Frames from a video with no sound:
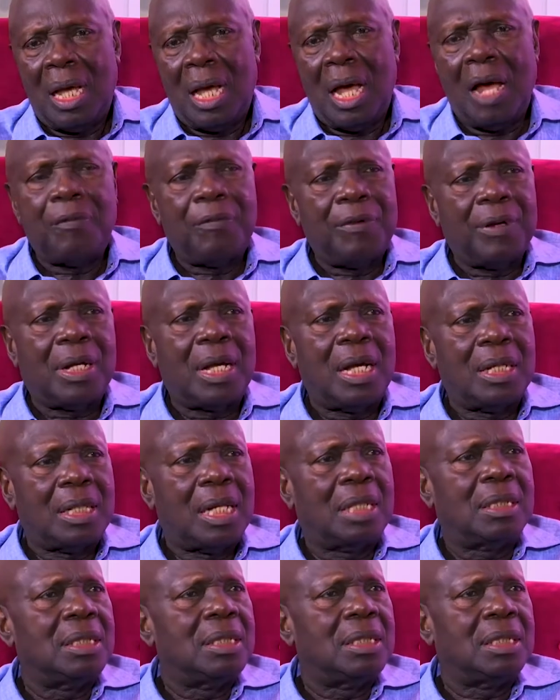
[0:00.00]
Africa
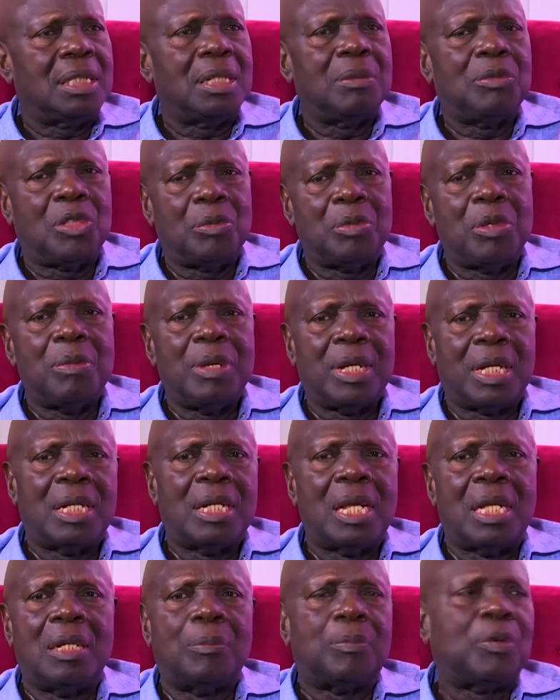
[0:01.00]
doesn't seem to be
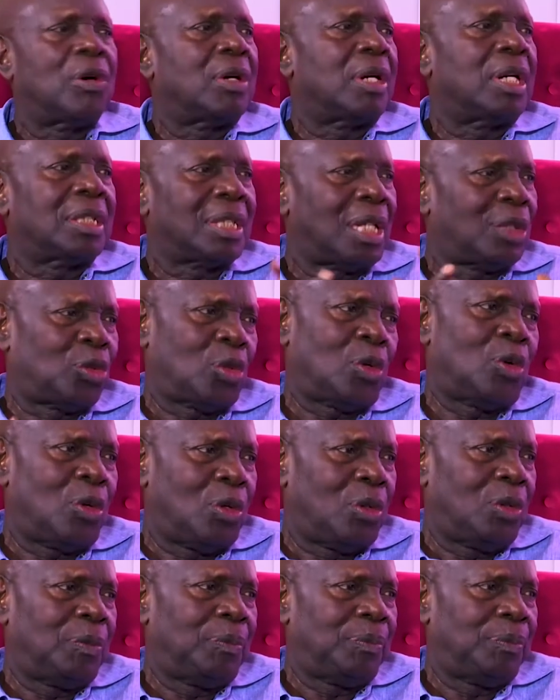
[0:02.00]
making any progress at all.
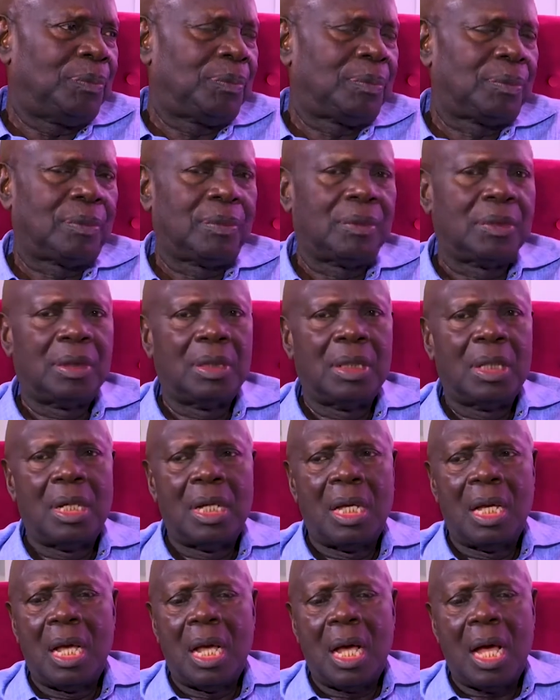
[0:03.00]

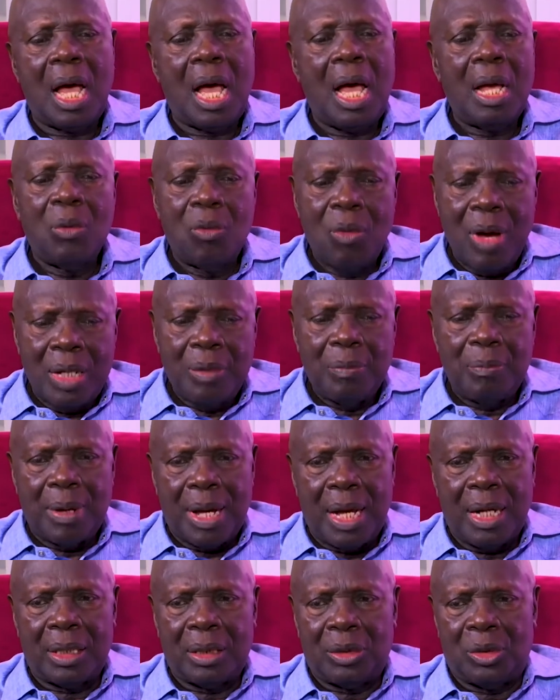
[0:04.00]
I went
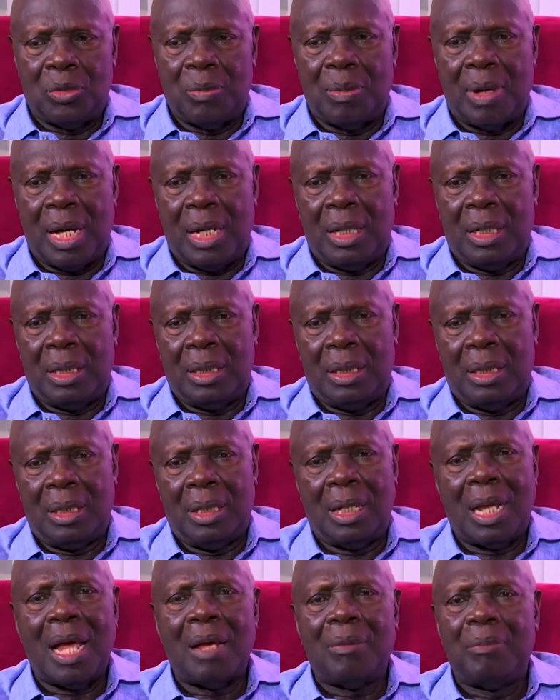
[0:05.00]
back to my
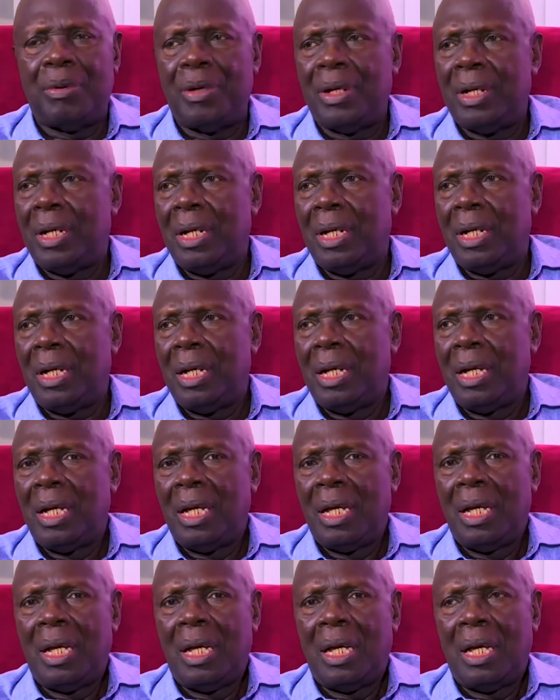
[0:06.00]
library
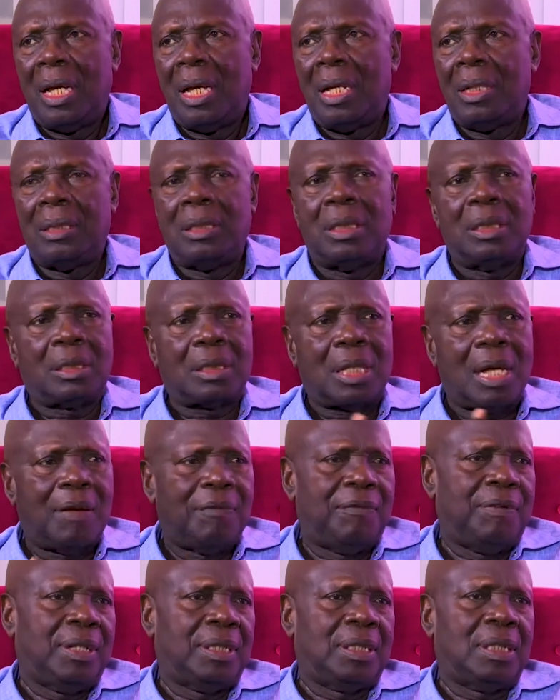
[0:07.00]
and
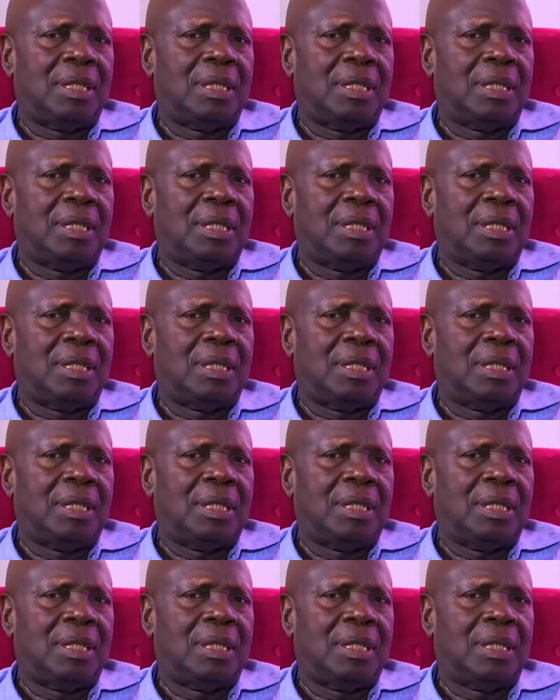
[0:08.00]
discovered